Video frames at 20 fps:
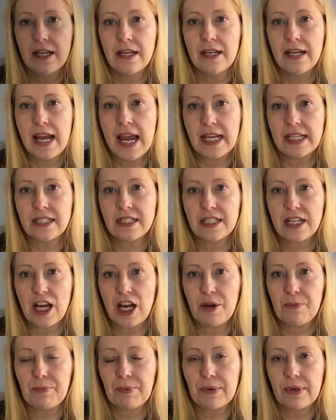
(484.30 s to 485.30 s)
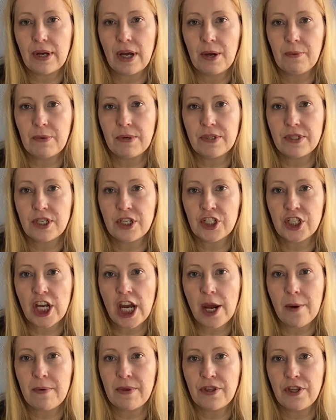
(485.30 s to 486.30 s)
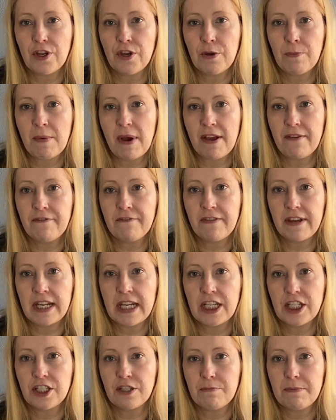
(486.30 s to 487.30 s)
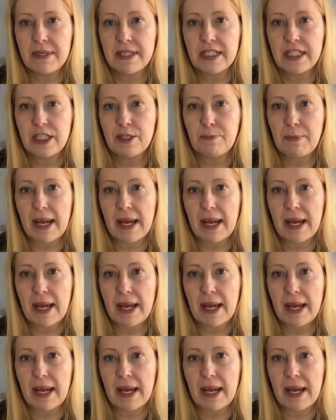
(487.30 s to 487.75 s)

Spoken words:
Next up, I want to share with you my finished Mrs.